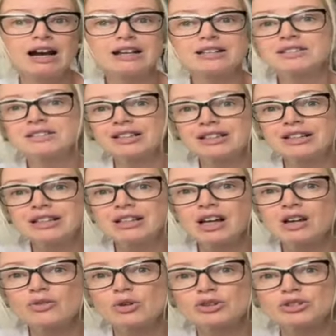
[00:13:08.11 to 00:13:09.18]
Sunny and I
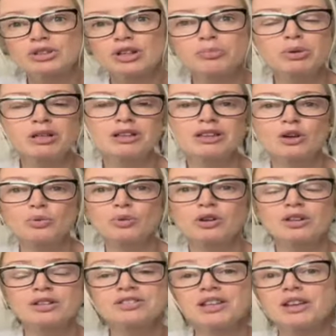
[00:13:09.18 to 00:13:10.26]
have also committed that we're going
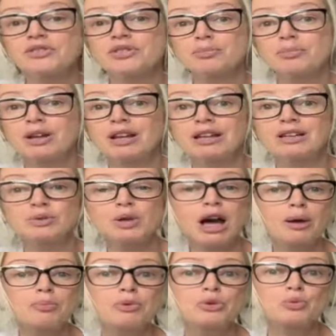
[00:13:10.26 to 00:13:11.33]
to save some money
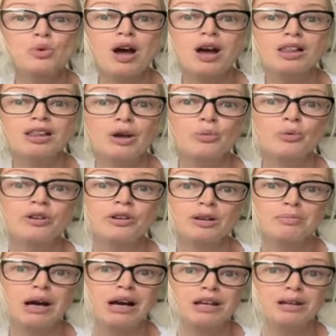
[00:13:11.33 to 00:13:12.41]
up as well, and we're going to
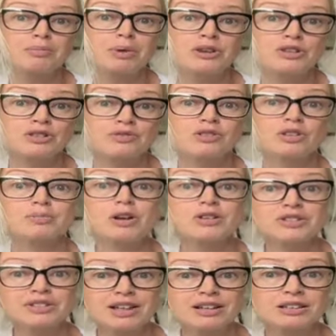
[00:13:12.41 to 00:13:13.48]
buy a bunch of them
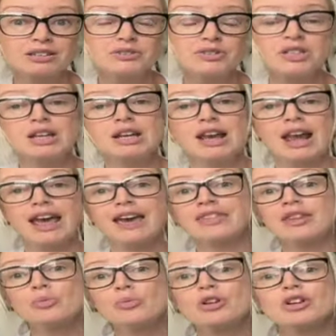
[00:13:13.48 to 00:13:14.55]
ourselves, and
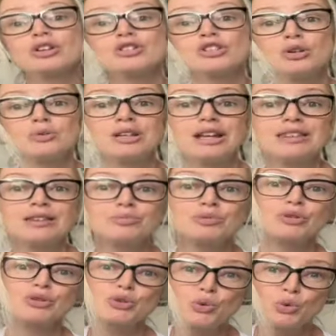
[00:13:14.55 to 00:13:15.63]
then we're going to donate them to
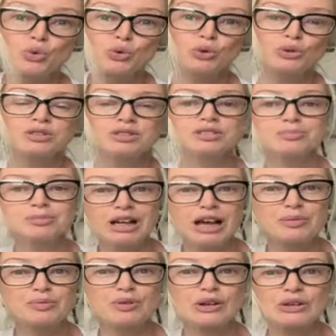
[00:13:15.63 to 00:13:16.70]
schools and some
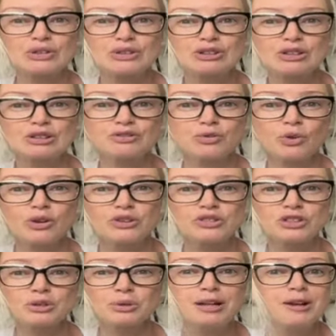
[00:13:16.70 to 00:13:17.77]
libraries and so forth.
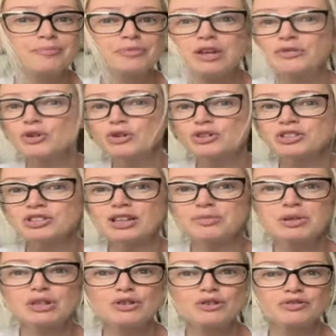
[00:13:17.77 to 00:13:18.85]
So if you could just give
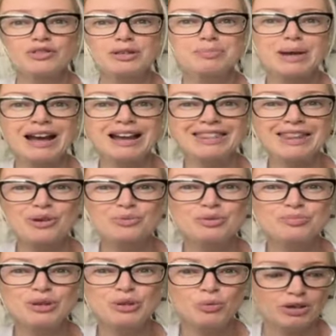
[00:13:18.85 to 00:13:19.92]
me your feedback, that would
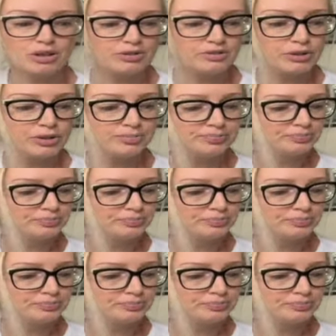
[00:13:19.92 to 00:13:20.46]
be wonderful.